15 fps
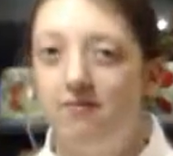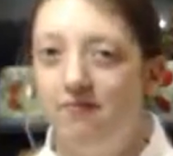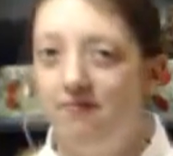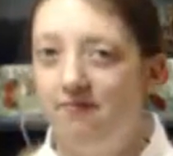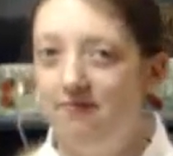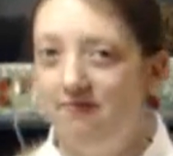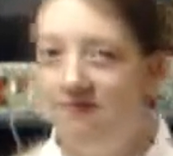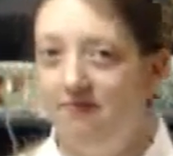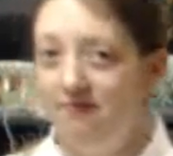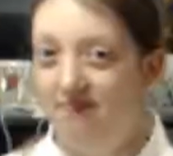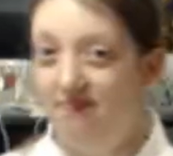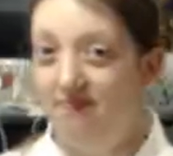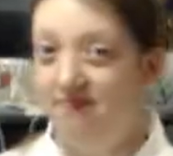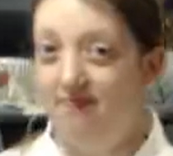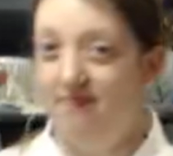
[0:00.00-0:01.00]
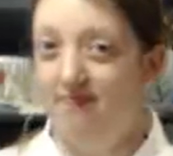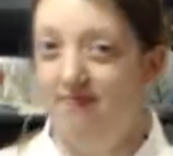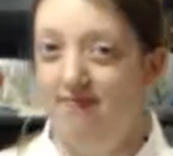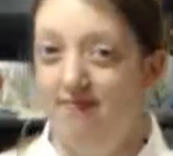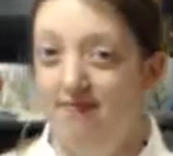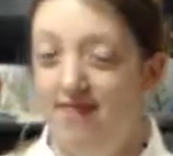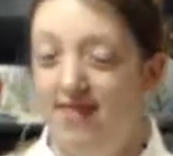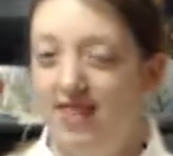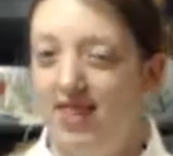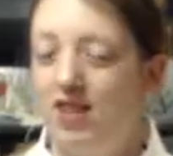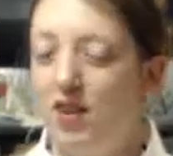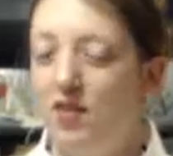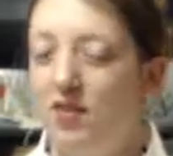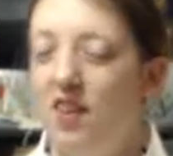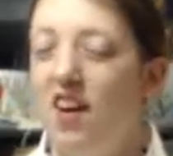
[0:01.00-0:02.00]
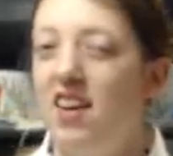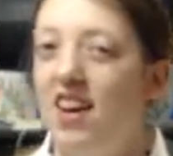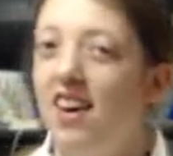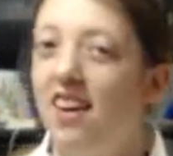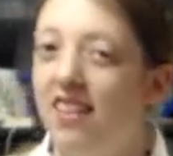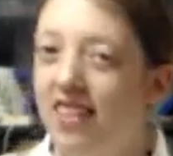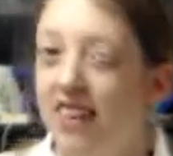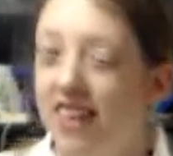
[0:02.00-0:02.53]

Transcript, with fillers: Ooh! So not healthy.